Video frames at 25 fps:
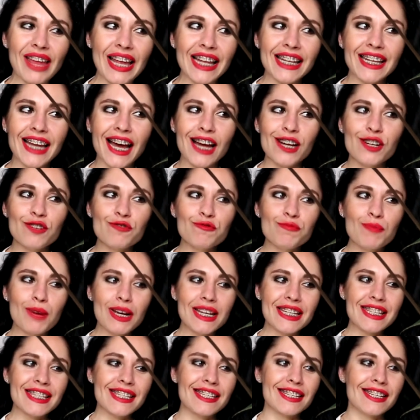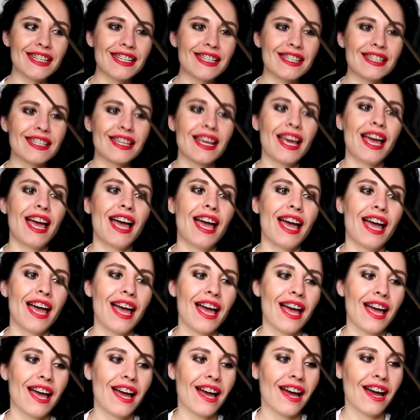none of my seeds
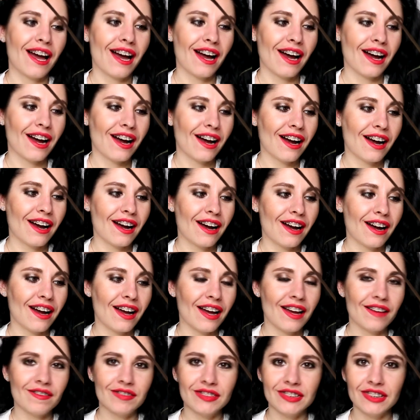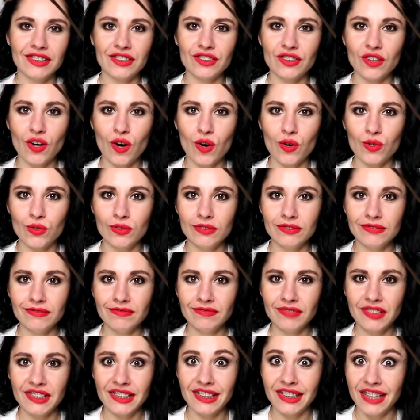uh, haven't
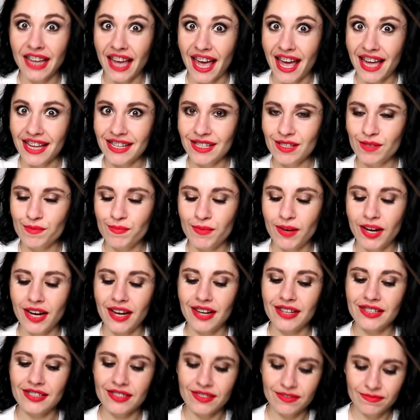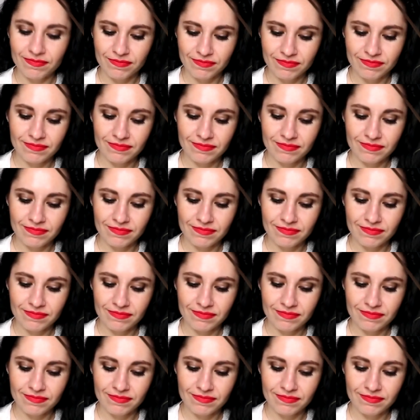grown yet, but